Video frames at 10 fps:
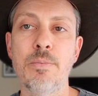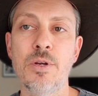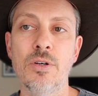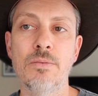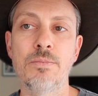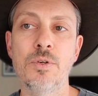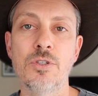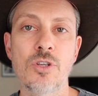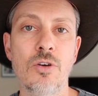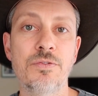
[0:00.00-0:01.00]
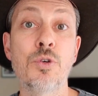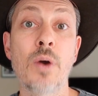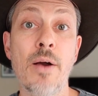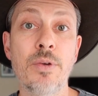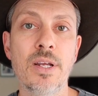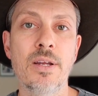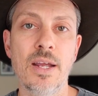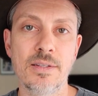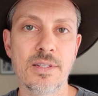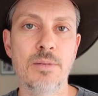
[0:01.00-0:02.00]
keep your solves
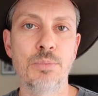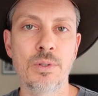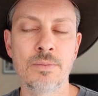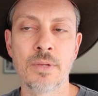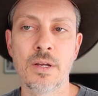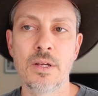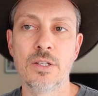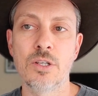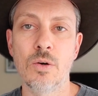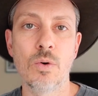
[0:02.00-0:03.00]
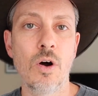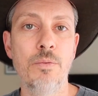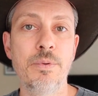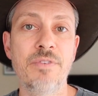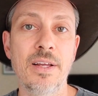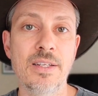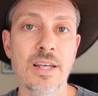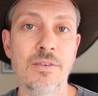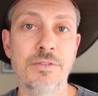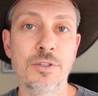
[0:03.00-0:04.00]
grounded and simple. So hope you
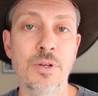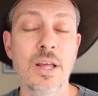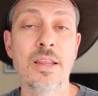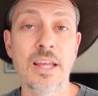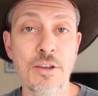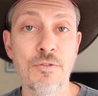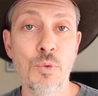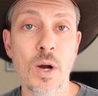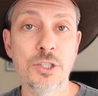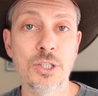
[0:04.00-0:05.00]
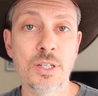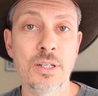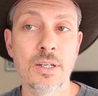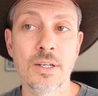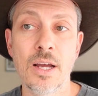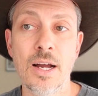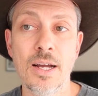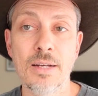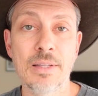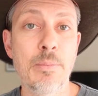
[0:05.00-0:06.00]
find this helpful. Thank you for watching.
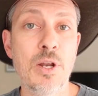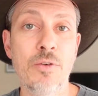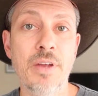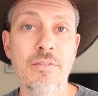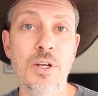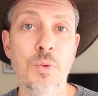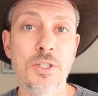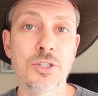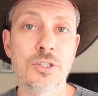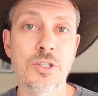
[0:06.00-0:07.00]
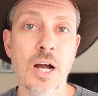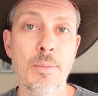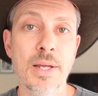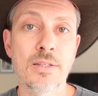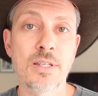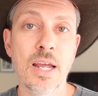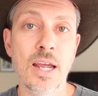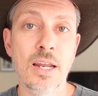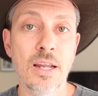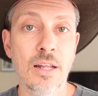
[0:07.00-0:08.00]
Let me know if you have any questions or comments,
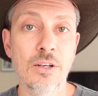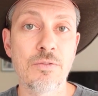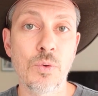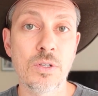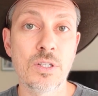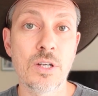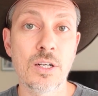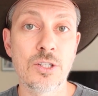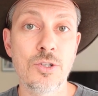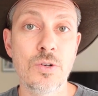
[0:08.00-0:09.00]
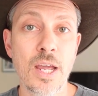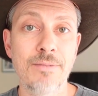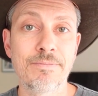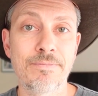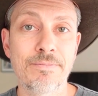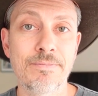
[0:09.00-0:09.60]
and I look forward to talking to you again.